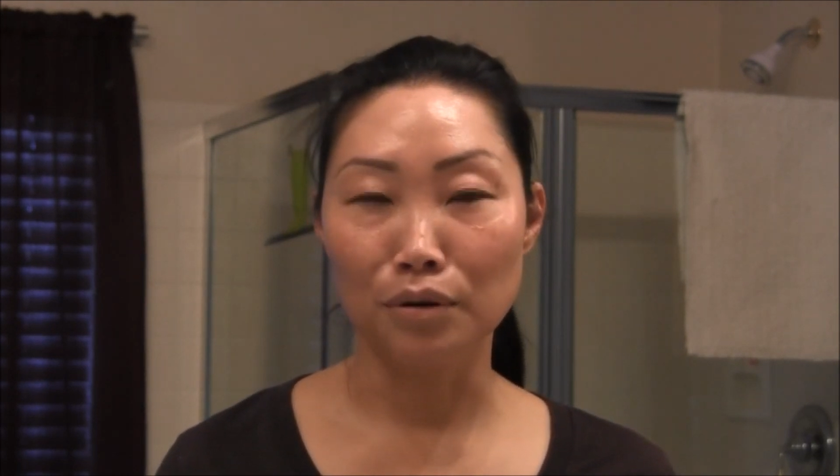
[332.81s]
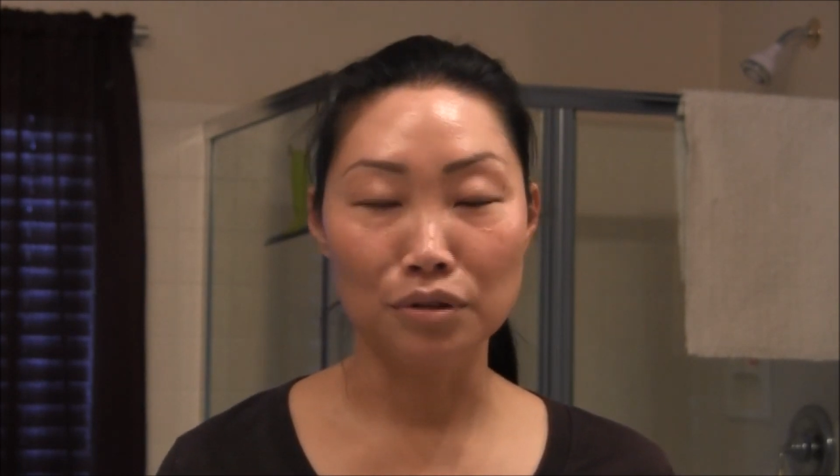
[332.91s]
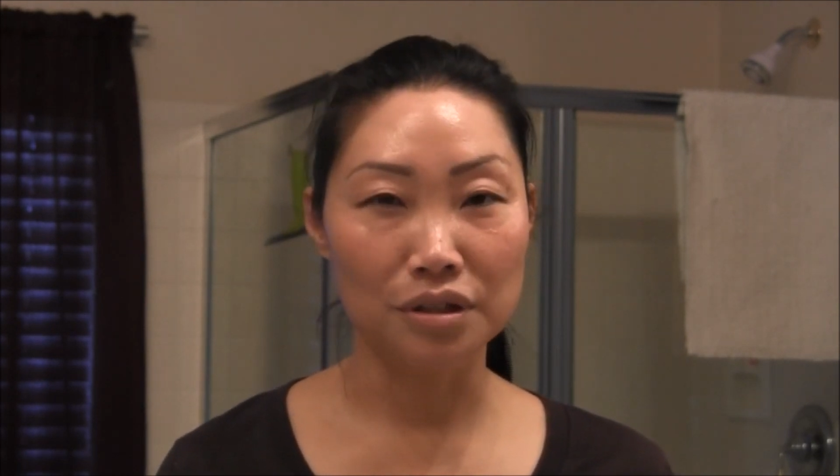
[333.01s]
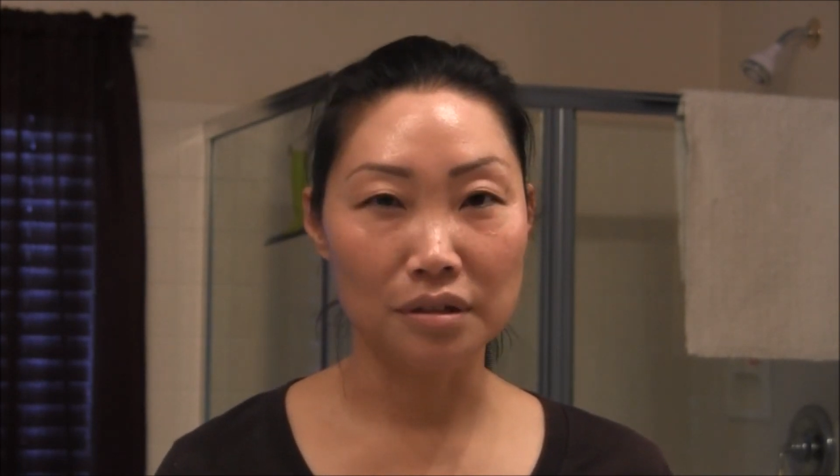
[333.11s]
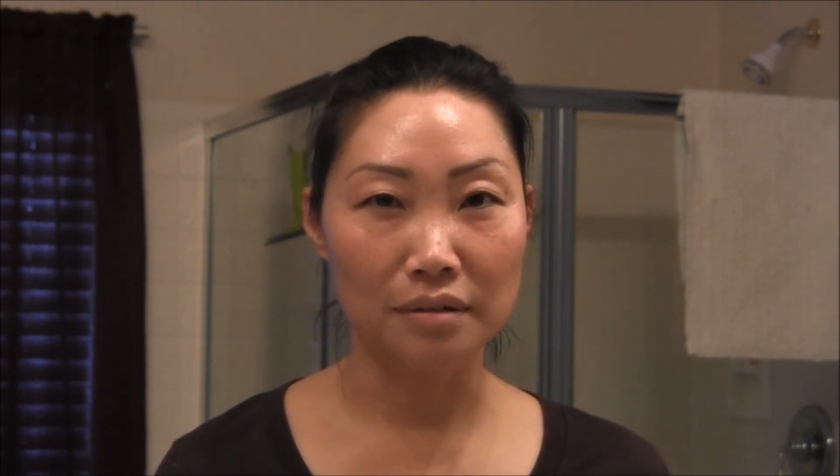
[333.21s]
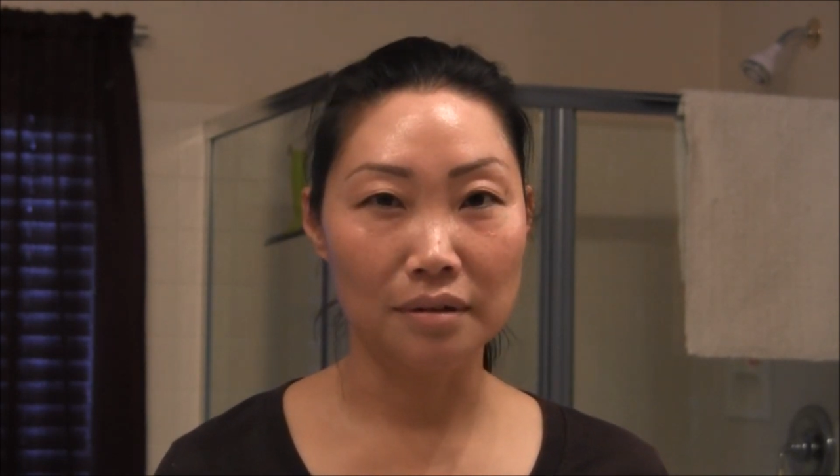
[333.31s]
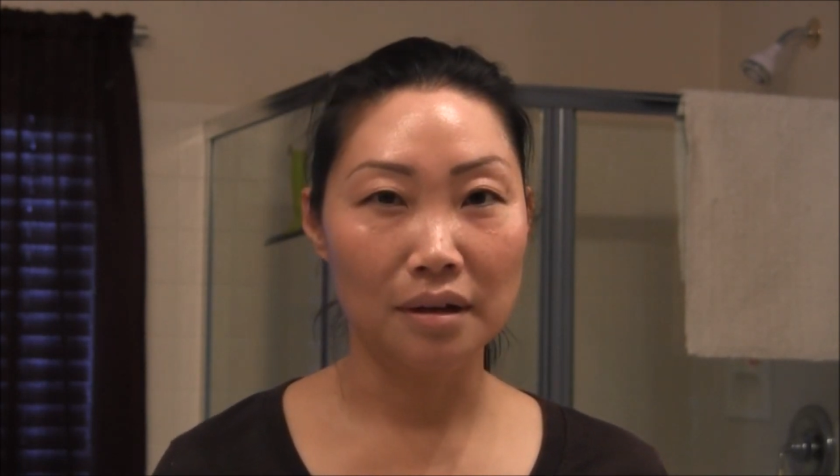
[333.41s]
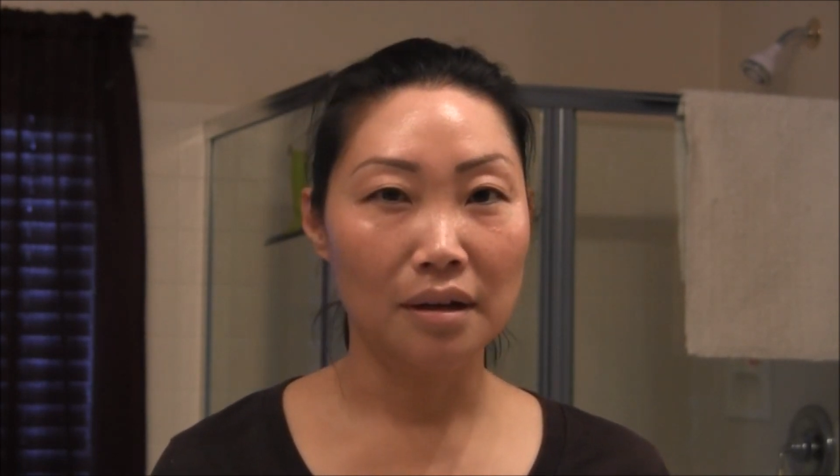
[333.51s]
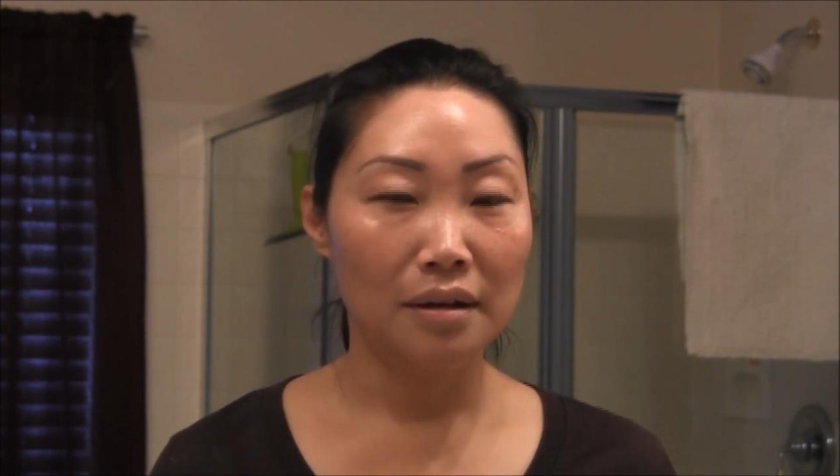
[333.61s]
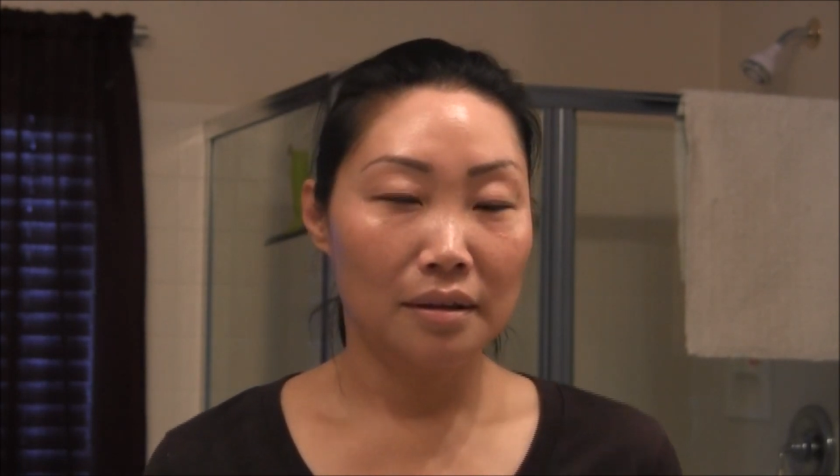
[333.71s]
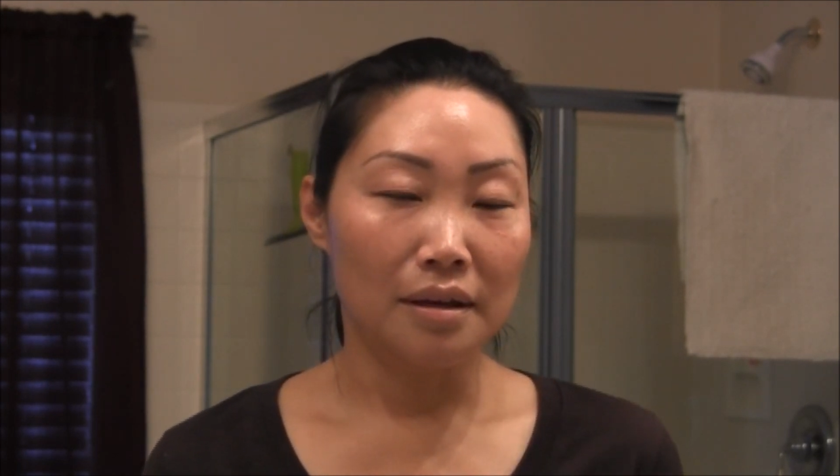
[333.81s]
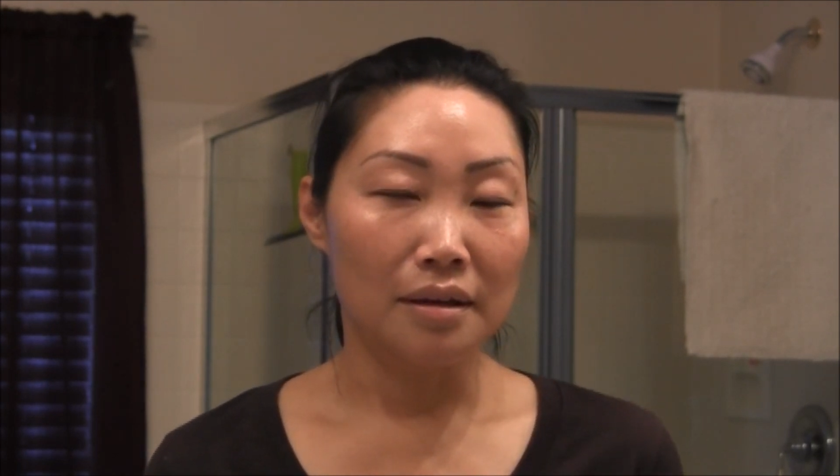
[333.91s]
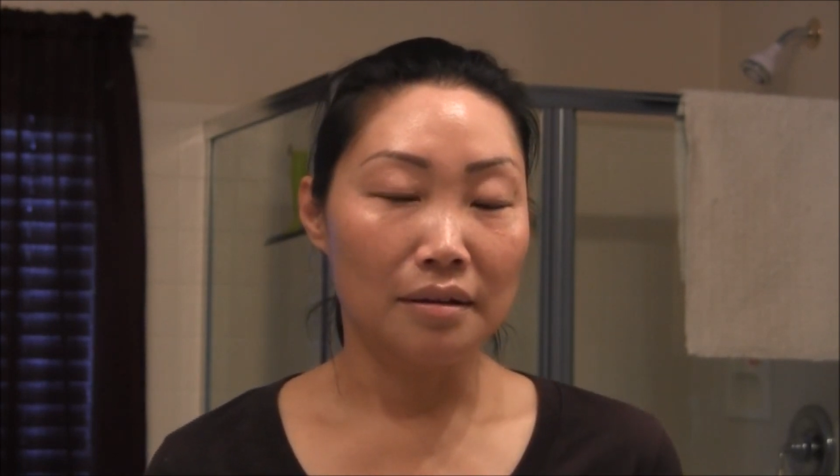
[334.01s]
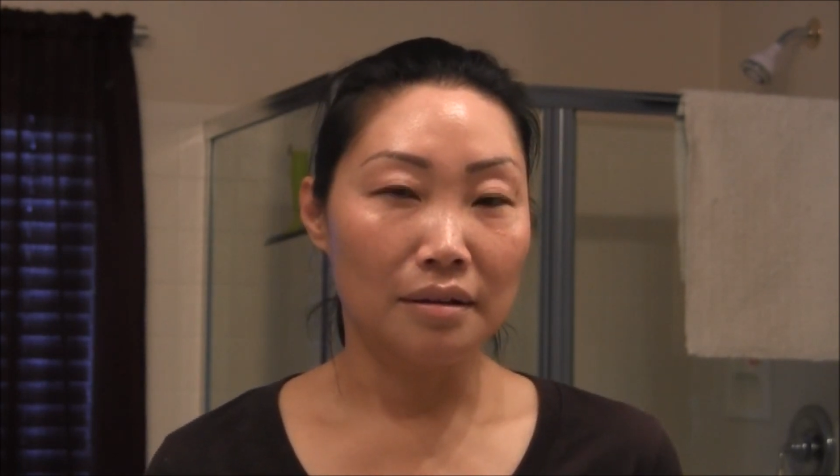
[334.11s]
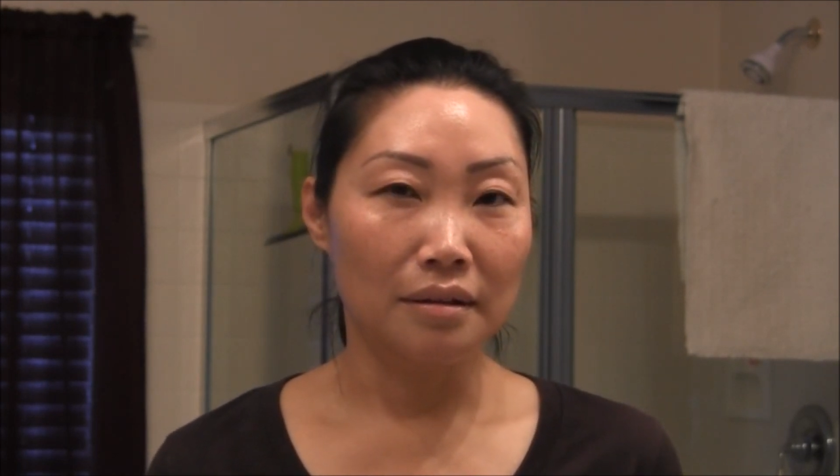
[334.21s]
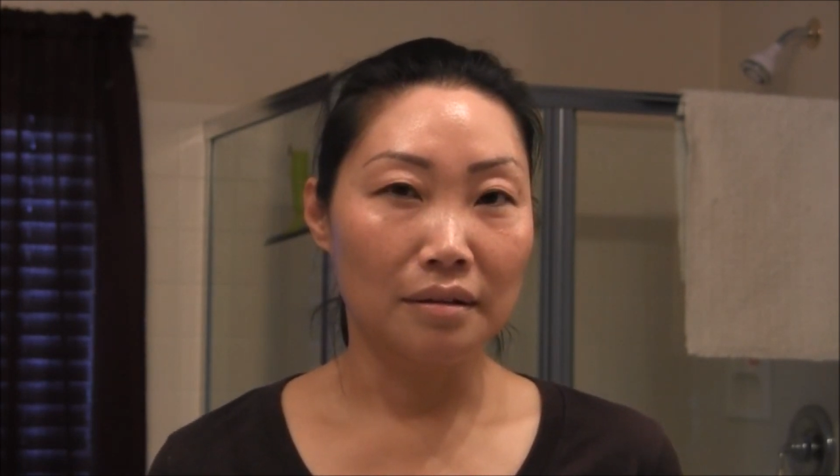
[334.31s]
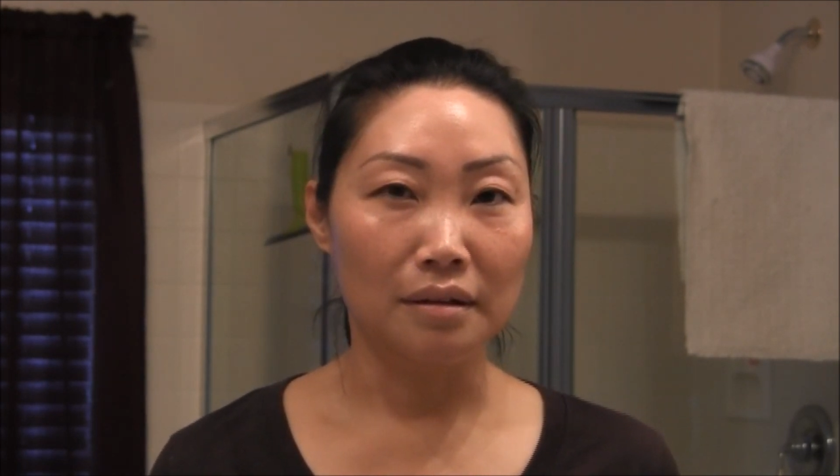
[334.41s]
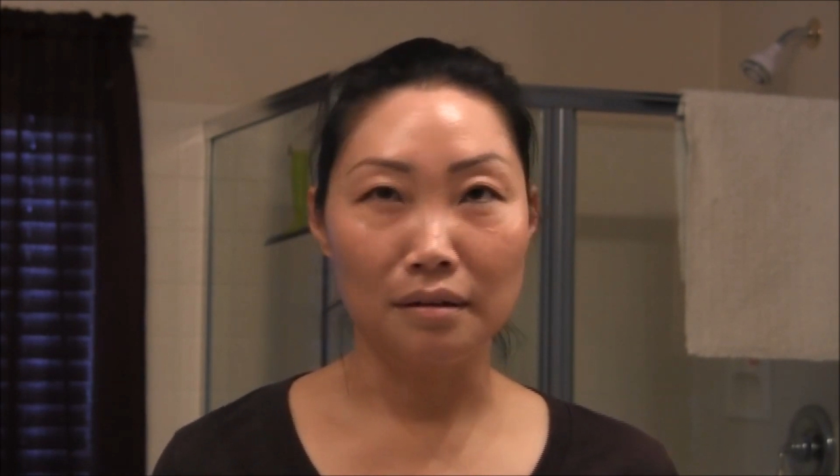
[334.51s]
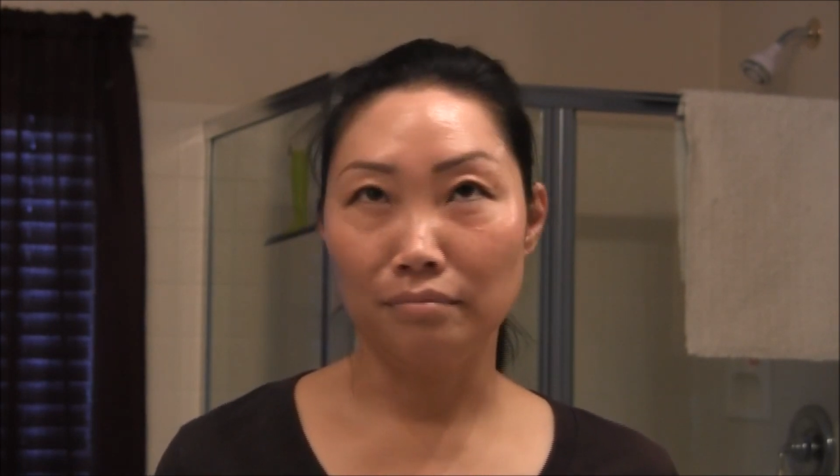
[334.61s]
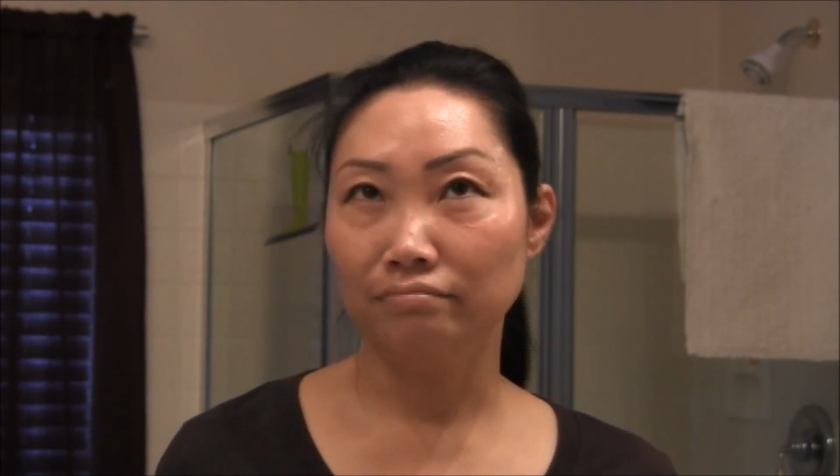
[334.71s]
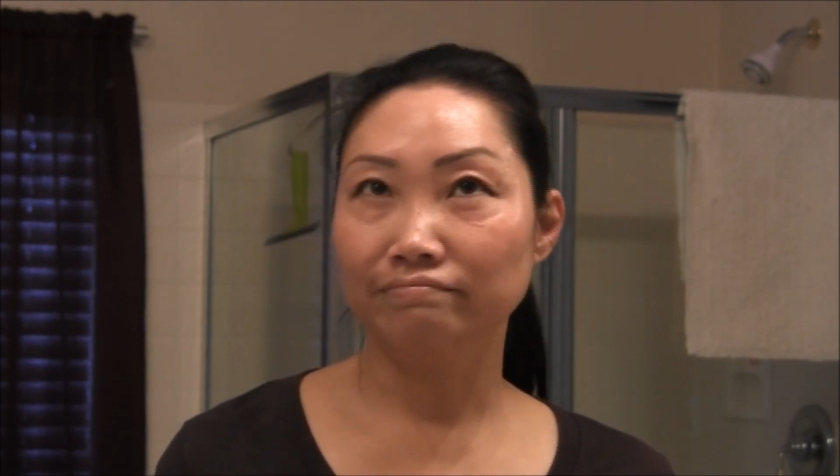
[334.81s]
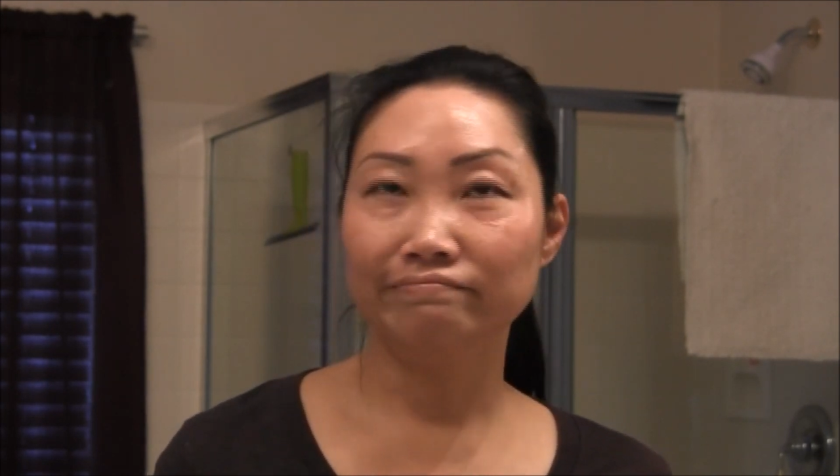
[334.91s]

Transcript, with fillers: motion that um,